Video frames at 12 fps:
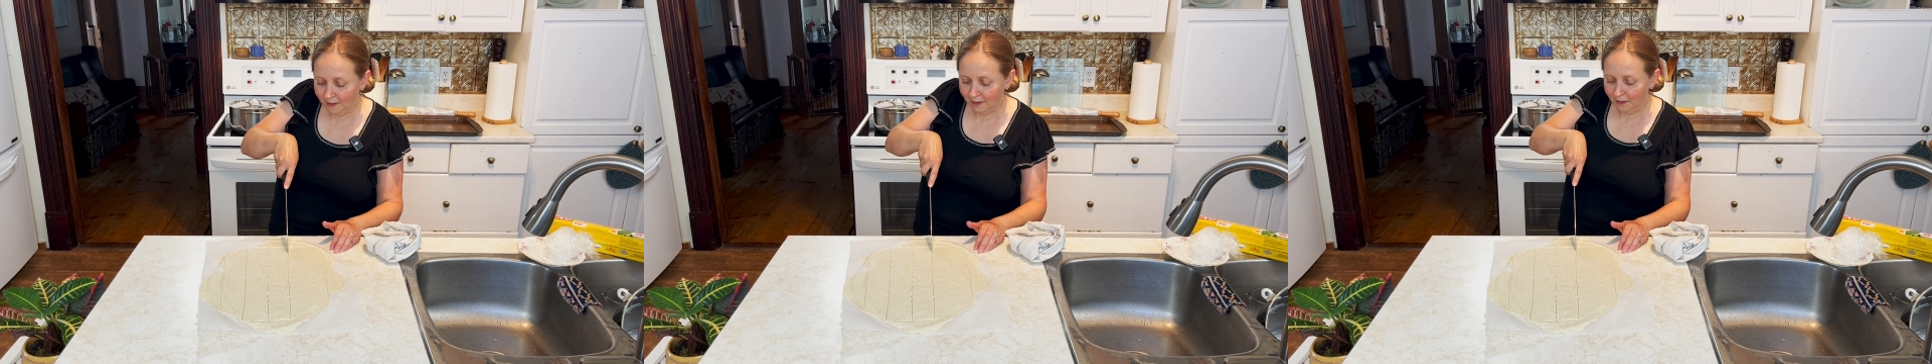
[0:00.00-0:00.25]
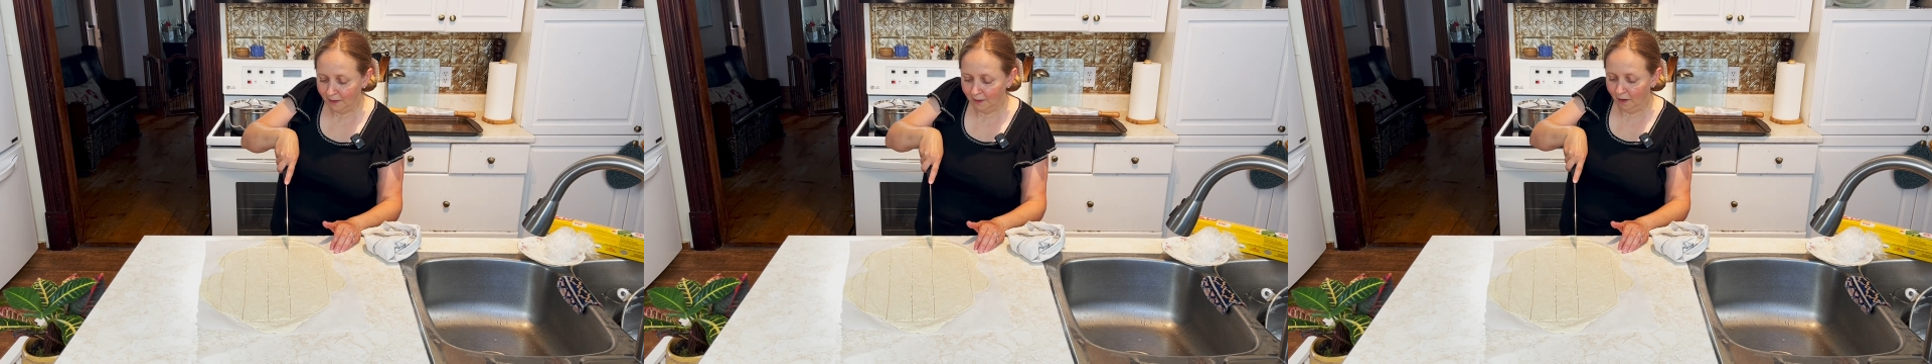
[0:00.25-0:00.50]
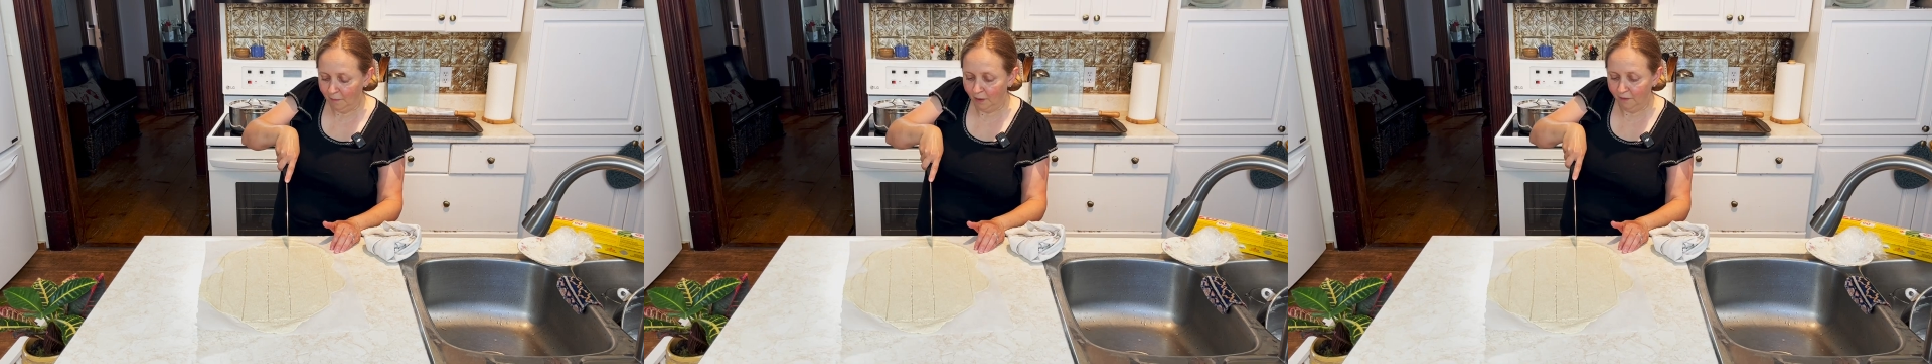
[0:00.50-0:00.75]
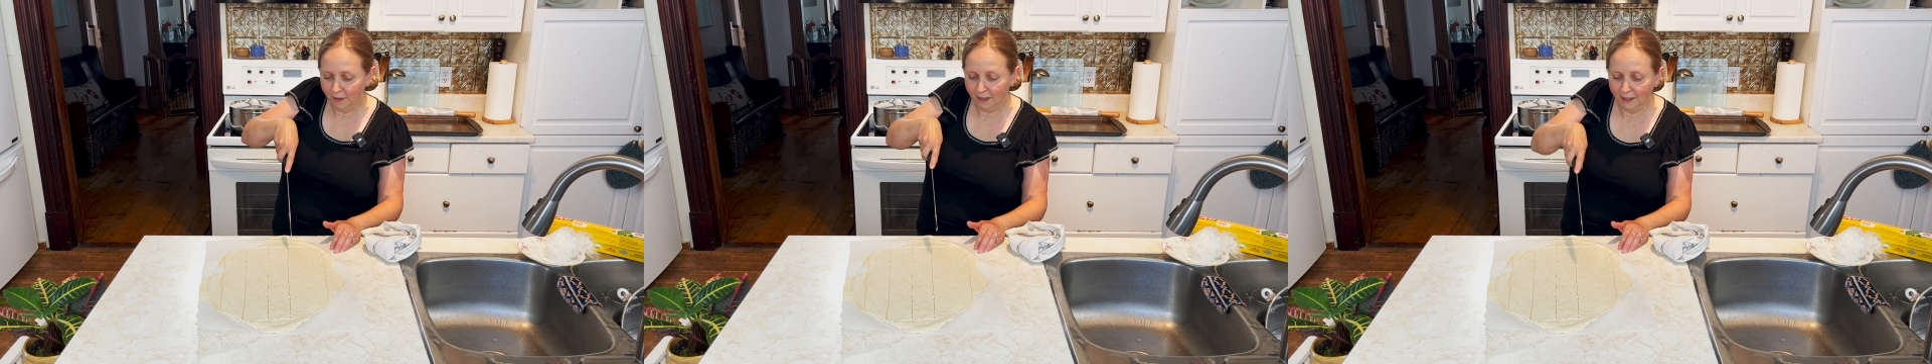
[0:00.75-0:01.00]
They're not
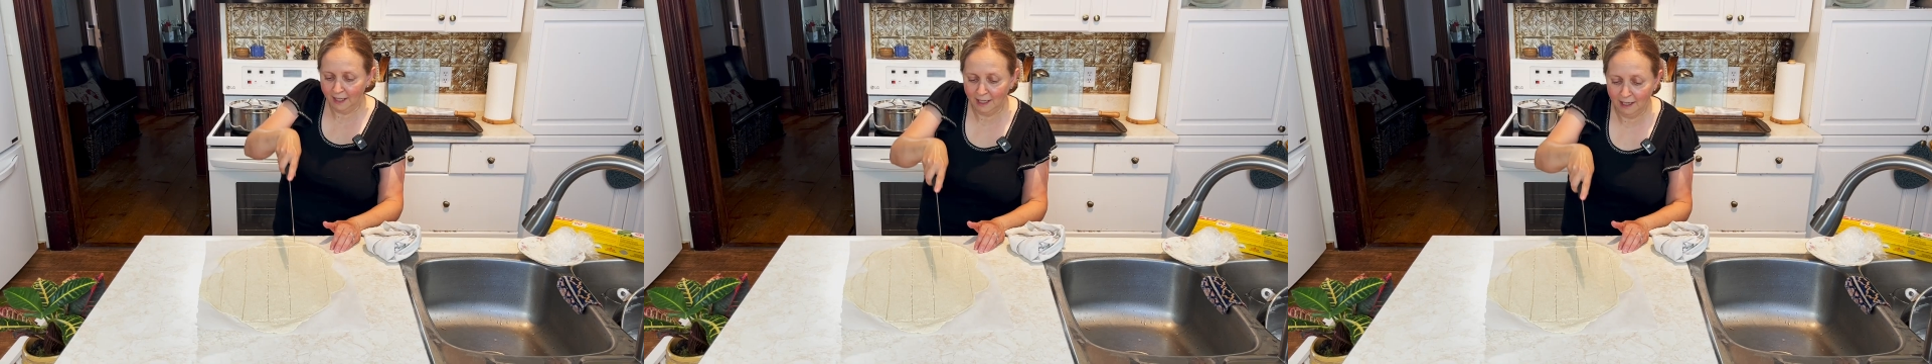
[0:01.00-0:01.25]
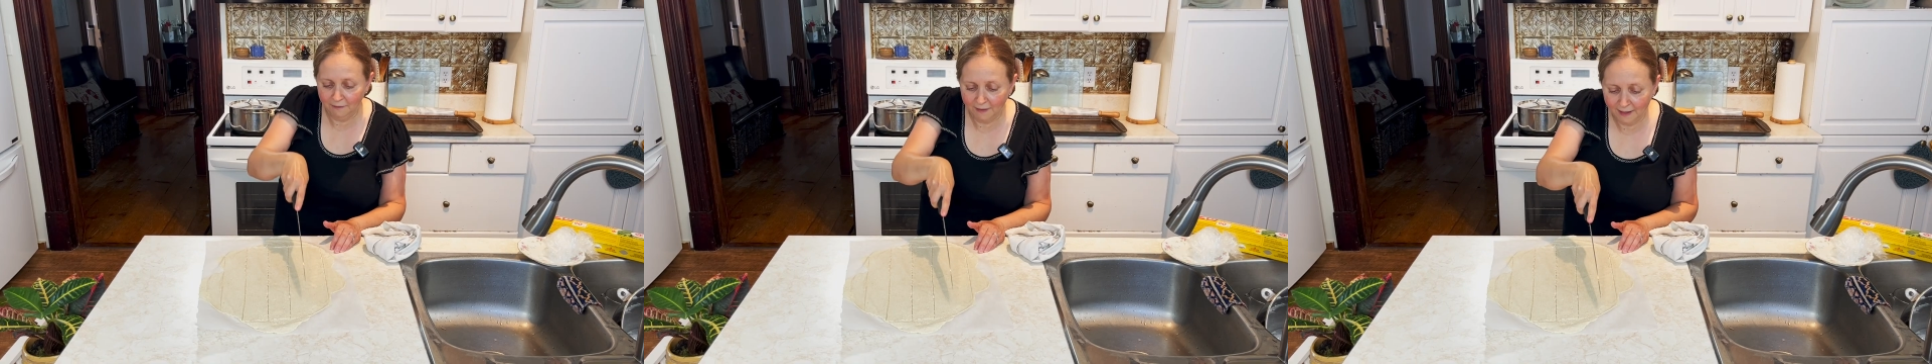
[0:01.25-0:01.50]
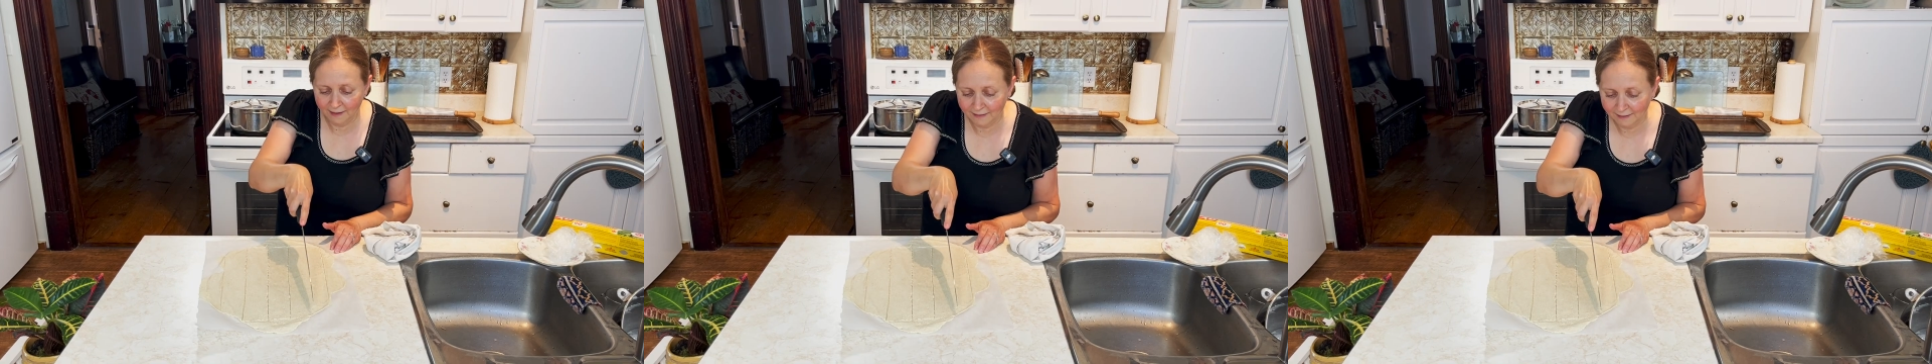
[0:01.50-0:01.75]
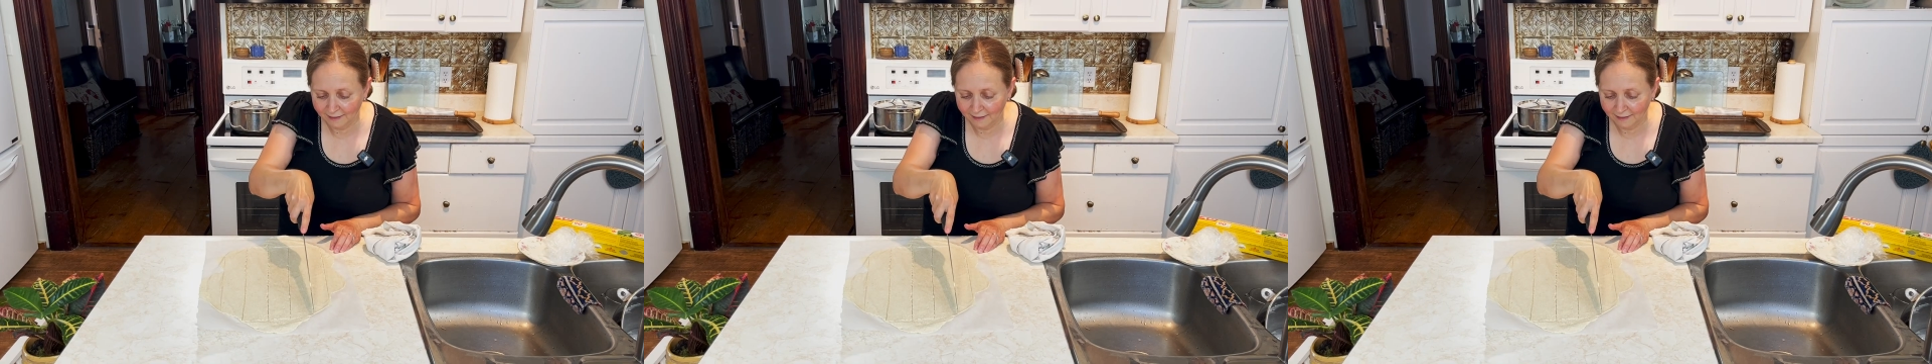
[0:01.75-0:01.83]
perfectly even,